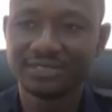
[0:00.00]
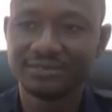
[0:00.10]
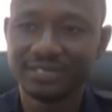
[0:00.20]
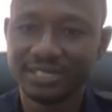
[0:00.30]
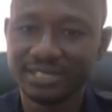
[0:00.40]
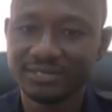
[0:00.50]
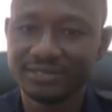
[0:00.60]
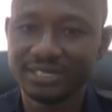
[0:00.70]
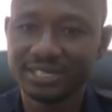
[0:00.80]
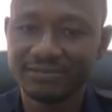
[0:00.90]
We
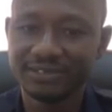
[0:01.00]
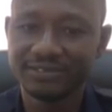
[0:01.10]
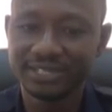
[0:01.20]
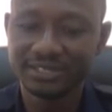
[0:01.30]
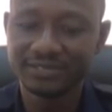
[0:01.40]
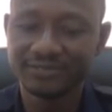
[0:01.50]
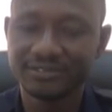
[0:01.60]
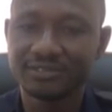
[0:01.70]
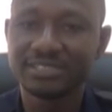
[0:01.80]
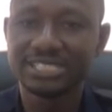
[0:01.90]
have a way of
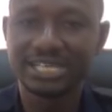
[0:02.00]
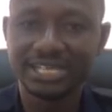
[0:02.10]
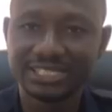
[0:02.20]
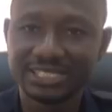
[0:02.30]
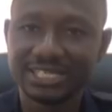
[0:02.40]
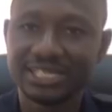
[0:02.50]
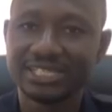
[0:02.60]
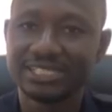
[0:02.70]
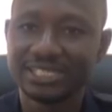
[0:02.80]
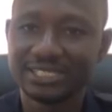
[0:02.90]
scrutinizing the
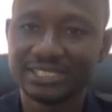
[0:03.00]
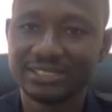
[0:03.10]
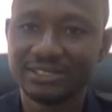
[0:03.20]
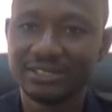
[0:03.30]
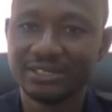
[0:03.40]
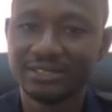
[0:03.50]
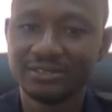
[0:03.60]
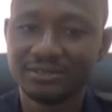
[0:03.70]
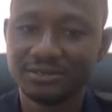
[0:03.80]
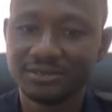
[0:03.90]
letters
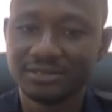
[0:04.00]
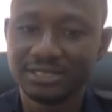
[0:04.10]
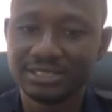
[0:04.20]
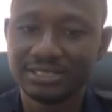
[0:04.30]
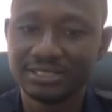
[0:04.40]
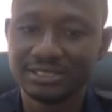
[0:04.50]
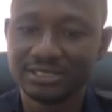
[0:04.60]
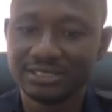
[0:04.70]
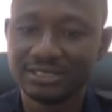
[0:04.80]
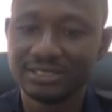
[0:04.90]
to
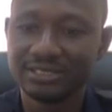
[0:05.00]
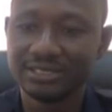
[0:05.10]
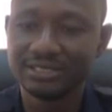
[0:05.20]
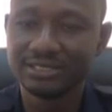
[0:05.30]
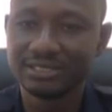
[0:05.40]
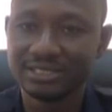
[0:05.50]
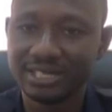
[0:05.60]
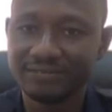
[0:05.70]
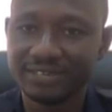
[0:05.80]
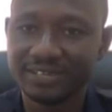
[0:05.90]

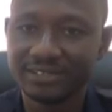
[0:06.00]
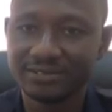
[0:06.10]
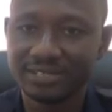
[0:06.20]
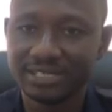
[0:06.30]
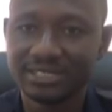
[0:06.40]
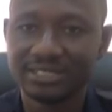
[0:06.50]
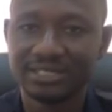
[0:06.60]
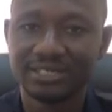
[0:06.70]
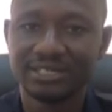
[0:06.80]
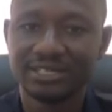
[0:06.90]
decipher which one
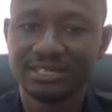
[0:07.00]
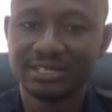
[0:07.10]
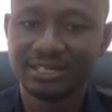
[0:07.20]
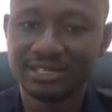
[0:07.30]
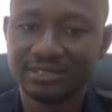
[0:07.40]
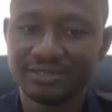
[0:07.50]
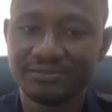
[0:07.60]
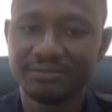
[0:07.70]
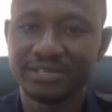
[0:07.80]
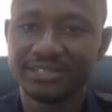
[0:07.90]
is
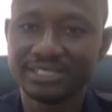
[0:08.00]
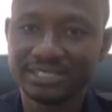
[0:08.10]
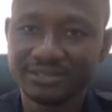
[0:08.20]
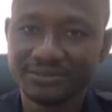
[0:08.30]
of merit.